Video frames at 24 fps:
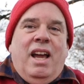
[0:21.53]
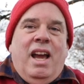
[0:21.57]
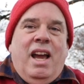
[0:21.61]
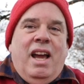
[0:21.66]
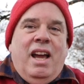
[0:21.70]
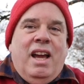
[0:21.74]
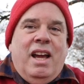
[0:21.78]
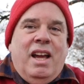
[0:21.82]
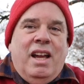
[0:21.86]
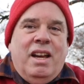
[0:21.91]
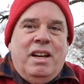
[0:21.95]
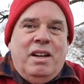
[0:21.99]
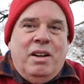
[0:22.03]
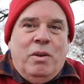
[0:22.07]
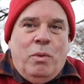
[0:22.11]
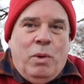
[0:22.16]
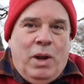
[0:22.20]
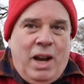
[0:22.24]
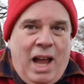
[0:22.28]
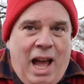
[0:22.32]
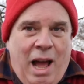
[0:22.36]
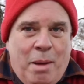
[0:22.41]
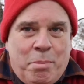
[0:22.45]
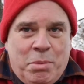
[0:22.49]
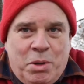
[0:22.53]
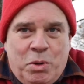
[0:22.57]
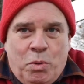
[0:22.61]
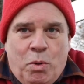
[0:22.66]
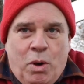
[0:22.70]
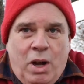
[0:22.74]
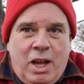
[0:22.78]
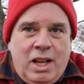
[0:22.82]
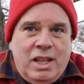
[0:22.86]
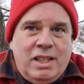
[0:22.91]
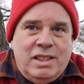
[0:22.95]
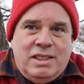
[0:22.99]
And what happened
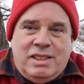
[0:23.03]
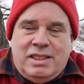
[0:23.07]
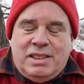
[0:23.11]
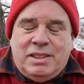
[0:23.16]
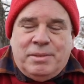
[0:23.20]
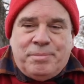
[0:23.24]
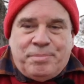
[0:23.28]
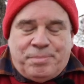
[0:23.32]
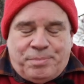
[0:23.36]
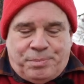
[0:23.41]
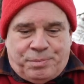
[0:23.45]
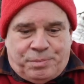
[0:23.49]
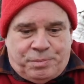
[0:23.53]
was,